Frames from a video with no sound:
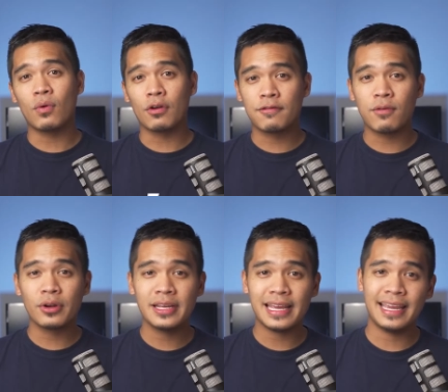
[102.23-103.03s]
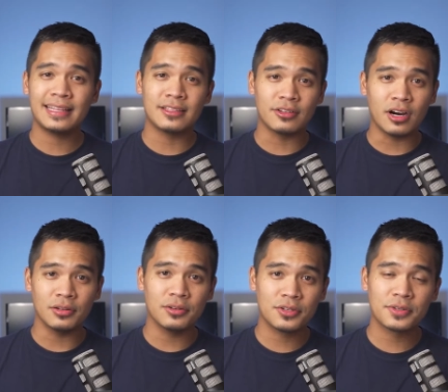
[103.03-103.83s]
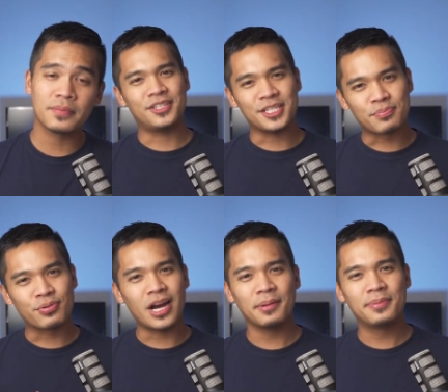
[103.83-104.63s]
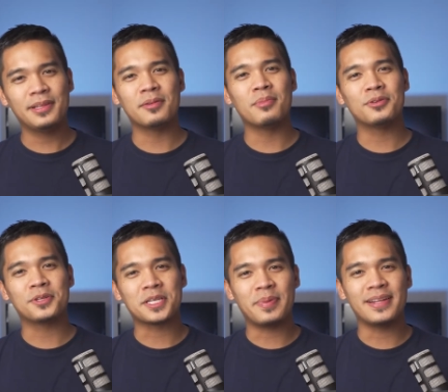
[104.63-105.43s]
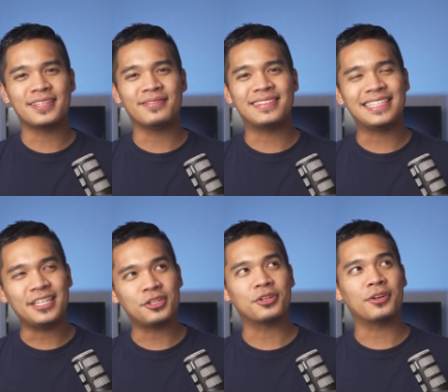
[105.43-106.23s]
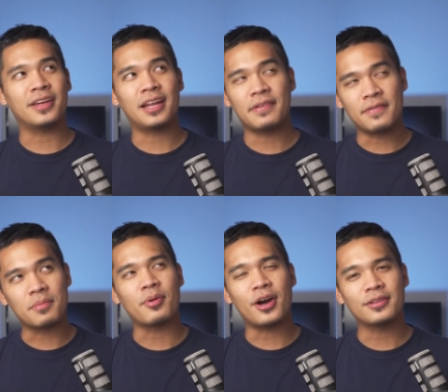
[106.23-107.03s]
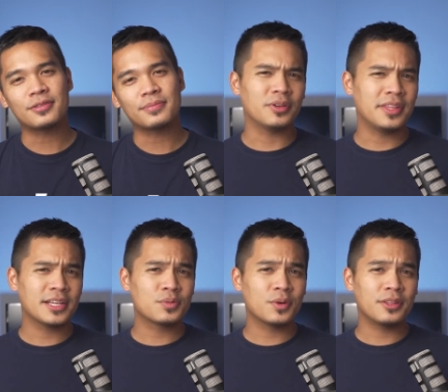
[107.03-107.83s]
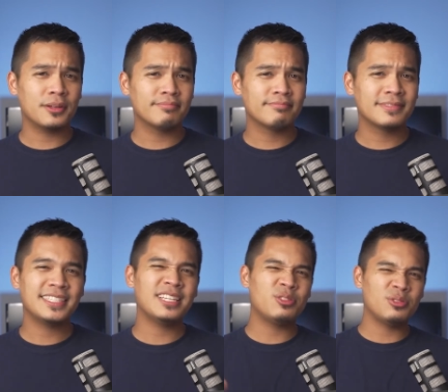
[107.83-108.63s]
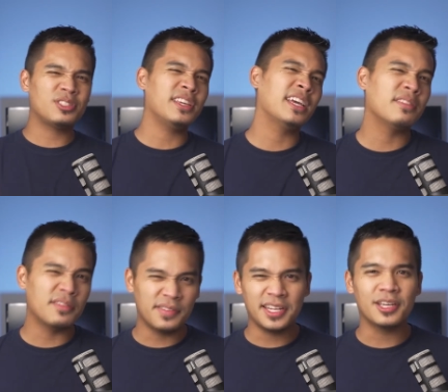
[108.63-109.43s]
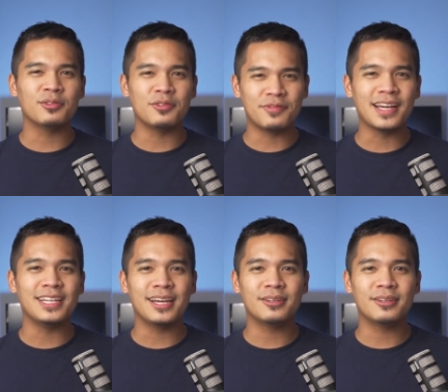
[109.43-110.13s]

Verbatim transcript: for $48, which is probably the most expensive t-shirt that I've ever bought. Do I think it's worth it? Stay tuned to the end of the video to find